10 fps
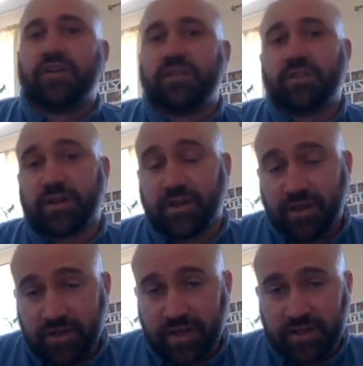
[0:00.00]
Look at
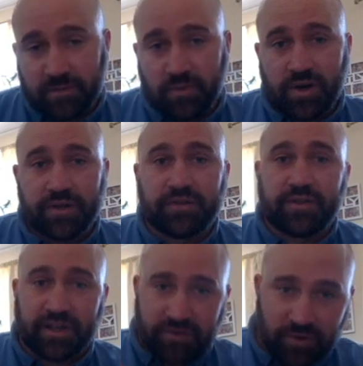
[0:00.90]
another ism word,
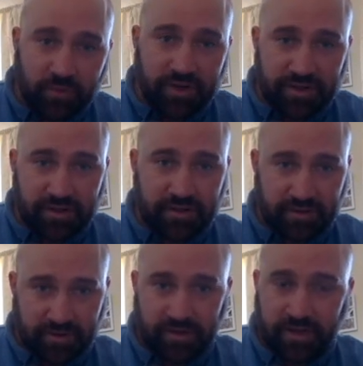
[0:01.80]
that's not what
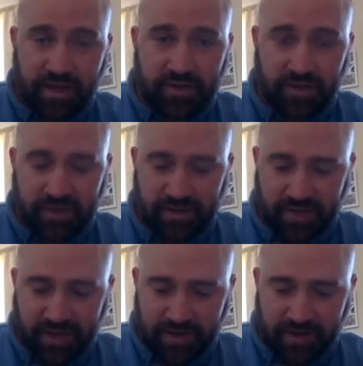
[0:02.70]
they're trying to say.